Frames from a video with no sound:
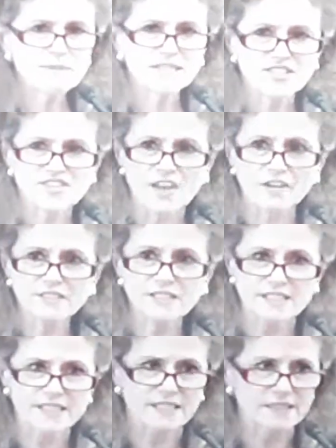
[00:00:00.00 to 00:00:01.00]

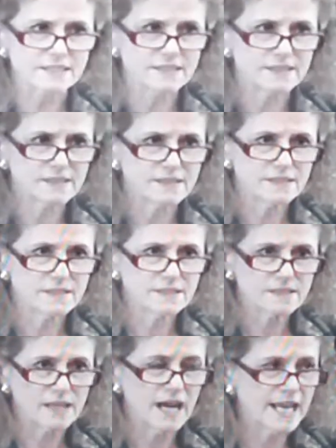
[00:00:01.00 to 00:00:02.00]
insulted.
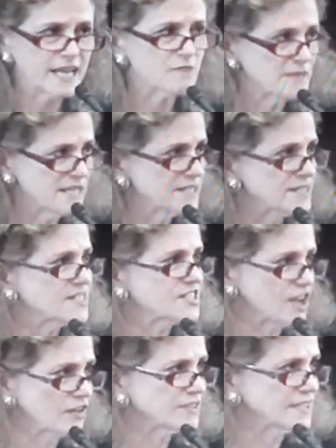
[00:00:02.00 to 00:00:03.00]
I am
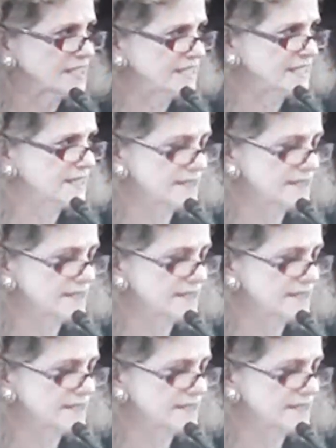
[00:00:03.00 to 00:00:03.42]
insulted